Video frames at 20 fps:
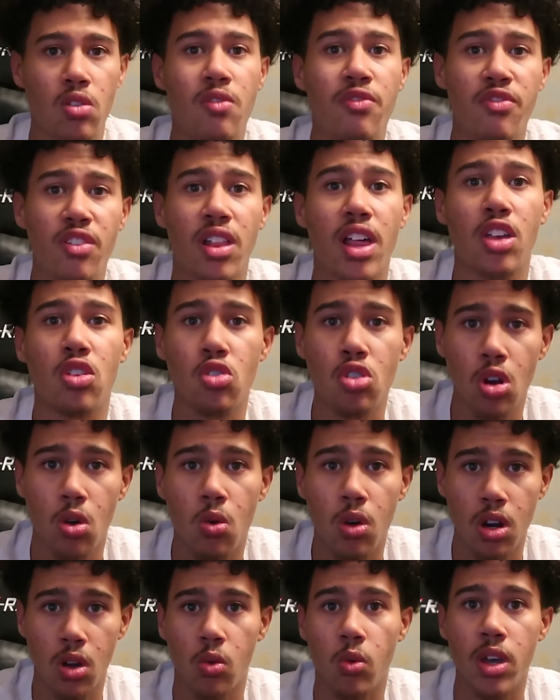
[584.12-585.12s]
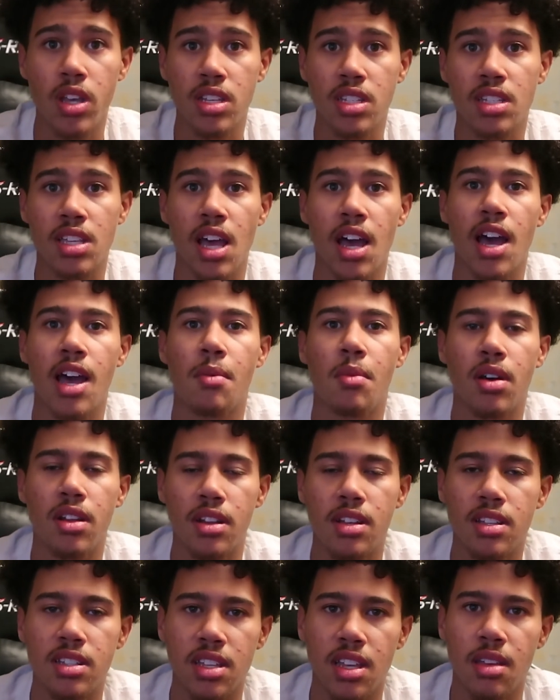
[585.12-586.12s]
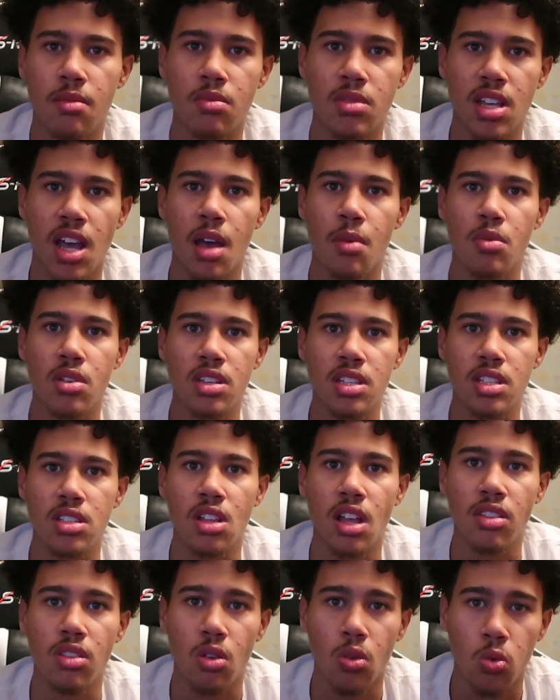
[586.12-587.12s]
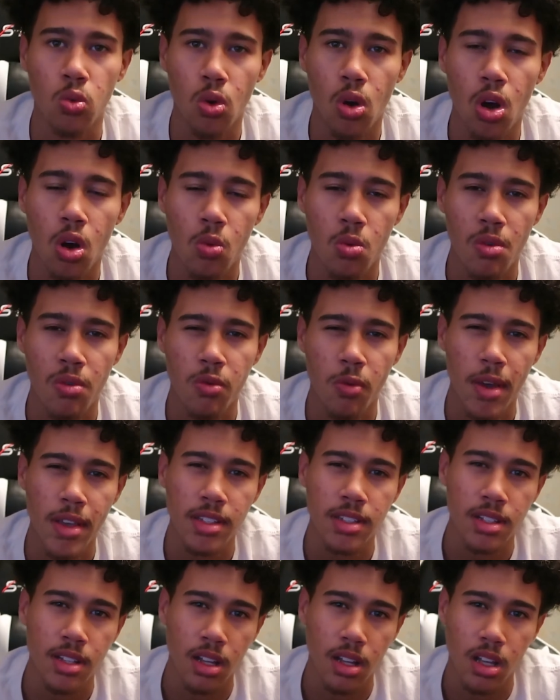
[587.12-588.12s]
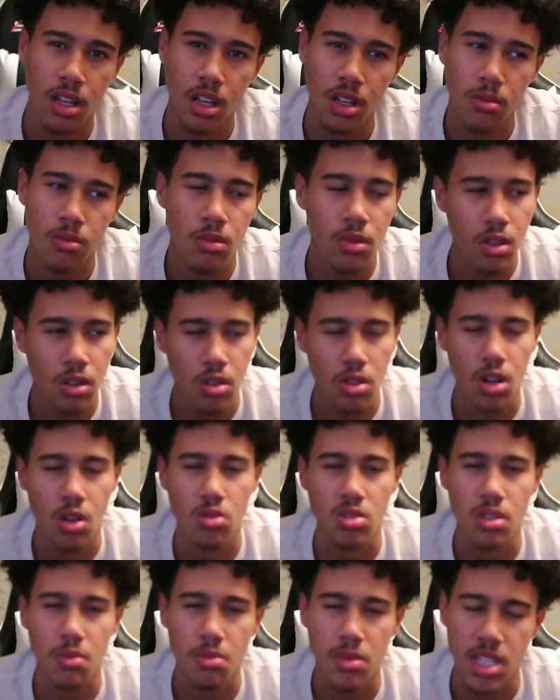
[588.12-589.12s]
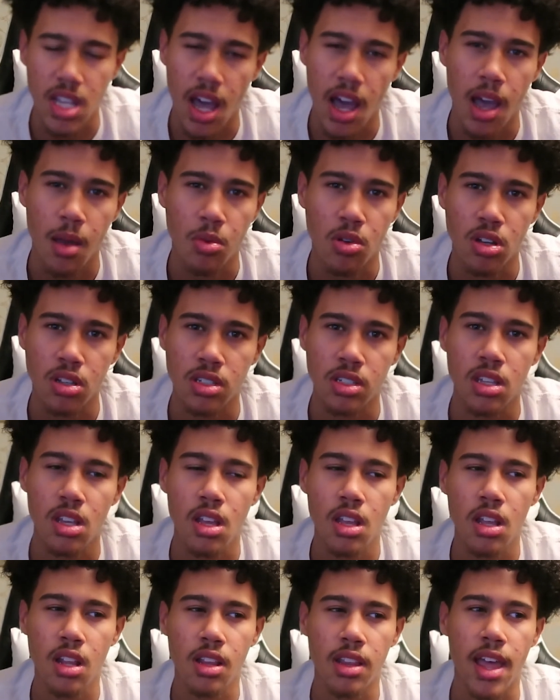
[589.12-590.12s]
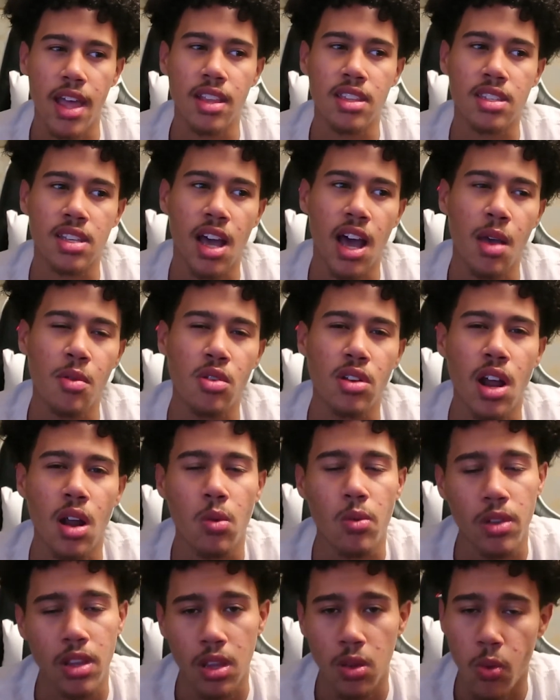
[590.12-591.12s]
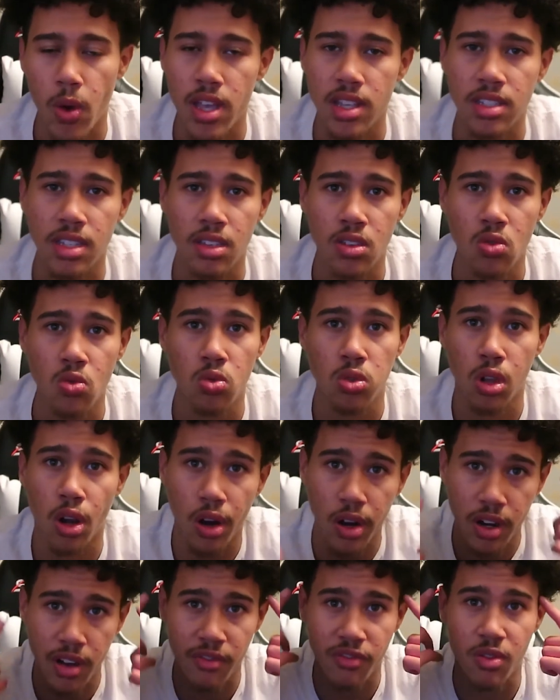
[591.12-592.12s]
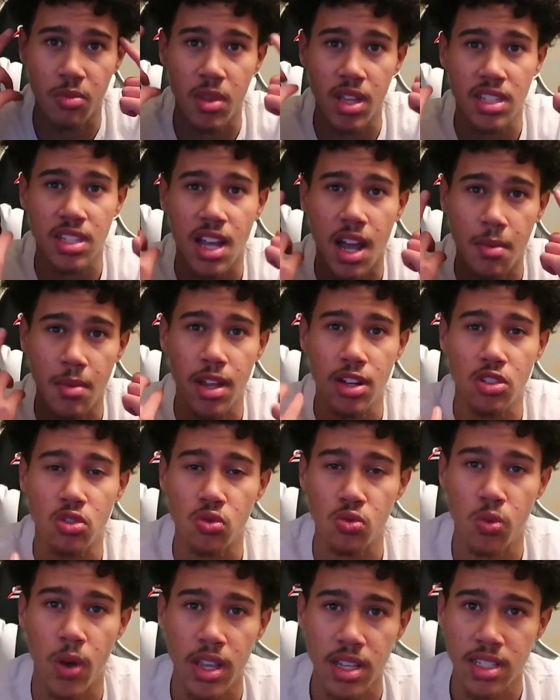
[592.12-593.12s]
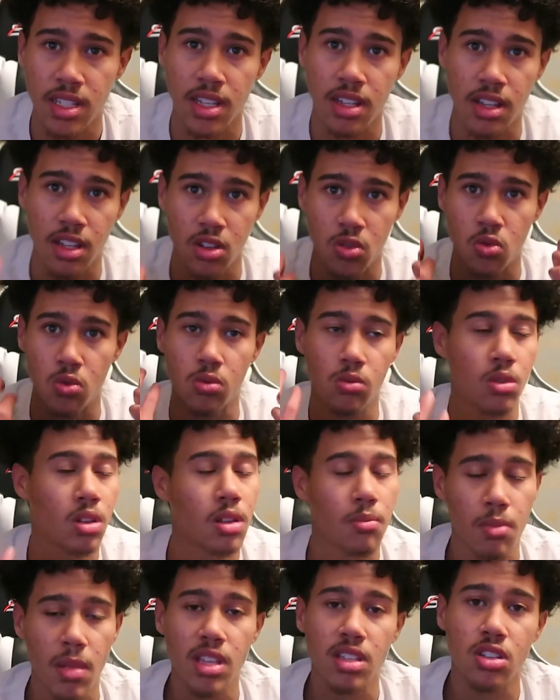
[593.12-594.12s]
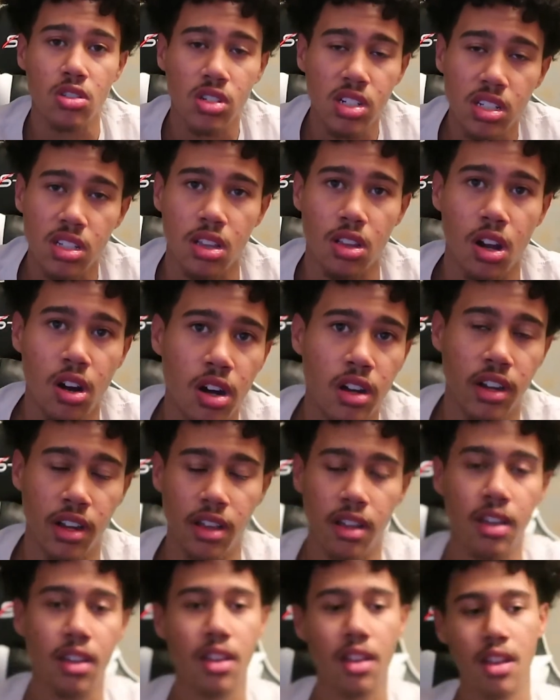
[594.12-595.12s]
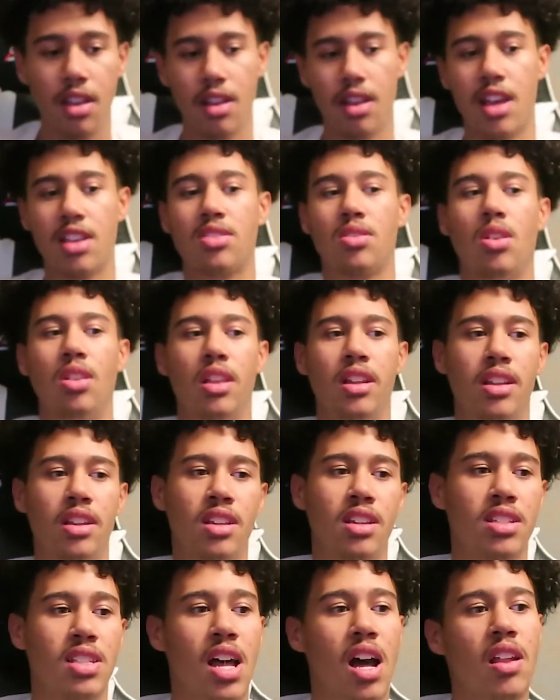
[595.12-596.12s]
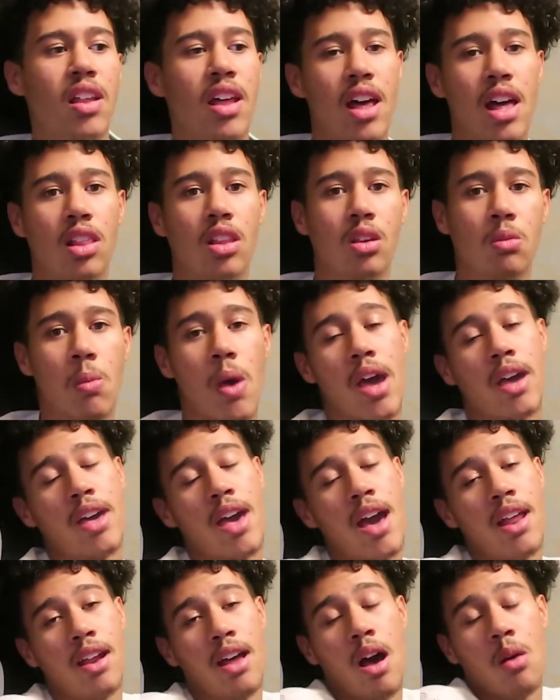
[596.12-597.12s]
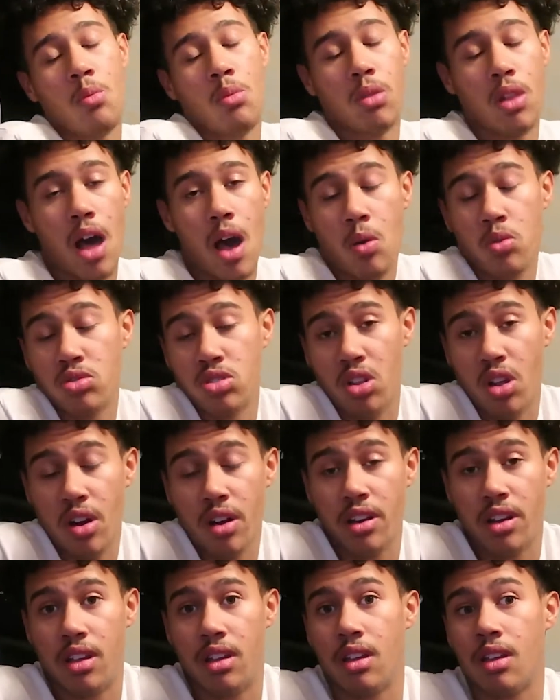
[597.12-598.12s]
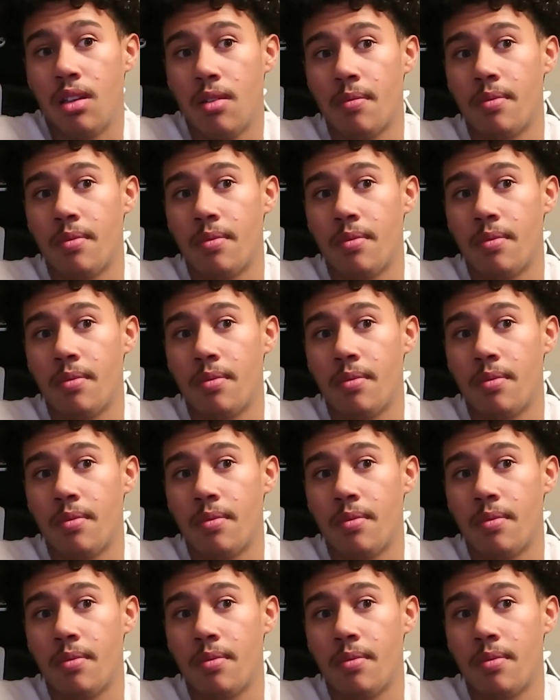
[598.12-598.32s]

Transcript: feel like you don't want to waste time, but at the same time, there's nothing wrong with wasting some time, because that time you're not really wasting, you learning from the time that you wasted, and you're just learning. That's all it is. Now that I look back at it, I was learning